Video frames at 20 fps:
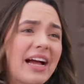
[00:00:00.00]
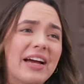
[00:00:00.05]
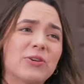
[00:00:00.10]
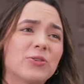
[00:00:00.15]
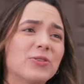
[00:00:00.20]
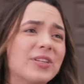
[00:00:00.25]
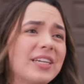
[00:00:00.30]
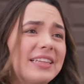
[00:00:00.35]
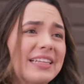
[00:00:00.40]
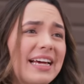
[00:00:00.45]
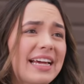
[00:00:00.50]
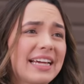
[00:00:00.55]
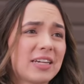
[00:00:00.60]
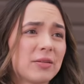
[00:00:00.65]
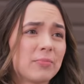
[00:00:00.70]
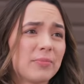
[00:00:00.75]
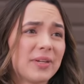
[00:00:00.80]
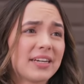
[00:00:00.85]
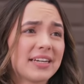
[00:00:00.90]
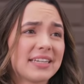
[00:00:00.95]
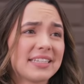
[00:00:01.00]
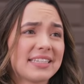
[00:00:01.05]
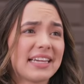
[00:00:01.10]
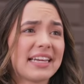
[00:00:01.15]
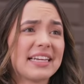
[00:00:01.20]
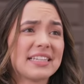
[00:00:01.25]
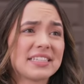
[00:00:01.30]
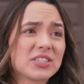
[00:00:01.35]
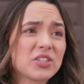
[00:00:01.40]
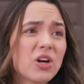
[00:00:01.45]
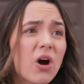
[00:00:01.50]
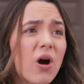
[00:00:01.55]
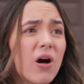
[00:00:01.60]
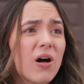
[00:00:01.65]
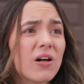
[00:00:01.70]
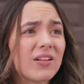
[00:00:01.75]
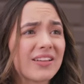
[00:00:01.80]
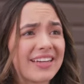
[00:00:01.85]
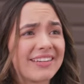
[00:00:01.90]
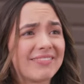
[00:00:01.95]
I only like him because he's
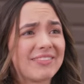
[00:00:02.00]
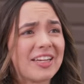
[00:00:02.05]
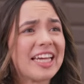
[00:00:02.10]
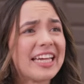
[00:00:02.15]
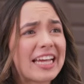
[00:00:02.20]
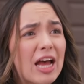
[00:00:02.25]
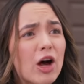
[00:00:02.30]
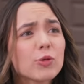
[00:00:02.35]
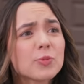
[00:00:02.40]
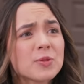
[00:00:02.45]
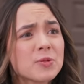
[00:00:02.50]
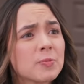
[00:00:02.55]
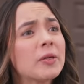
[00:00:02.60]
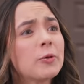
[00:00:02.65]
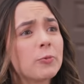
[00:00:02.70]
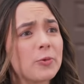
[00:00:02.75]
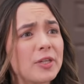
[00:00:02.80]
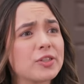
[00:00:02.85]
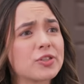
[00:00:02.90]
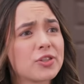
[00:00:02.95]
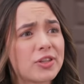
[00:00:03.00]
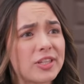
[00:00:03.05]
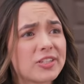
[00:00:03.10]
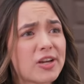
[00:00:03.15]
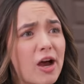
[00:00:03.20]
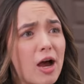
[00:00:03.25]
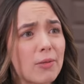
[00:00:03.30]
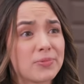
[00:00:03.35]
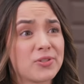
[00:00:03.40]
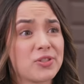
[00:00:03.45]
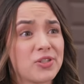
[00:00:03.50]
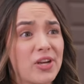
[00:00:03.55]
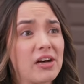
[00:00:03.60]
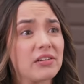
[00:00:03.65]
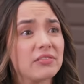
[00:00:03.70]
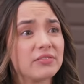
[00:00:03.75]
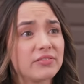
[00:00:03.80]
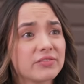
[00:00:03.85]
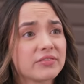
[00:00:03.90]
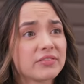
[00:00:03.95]
tall and he helps me reach the top shelf.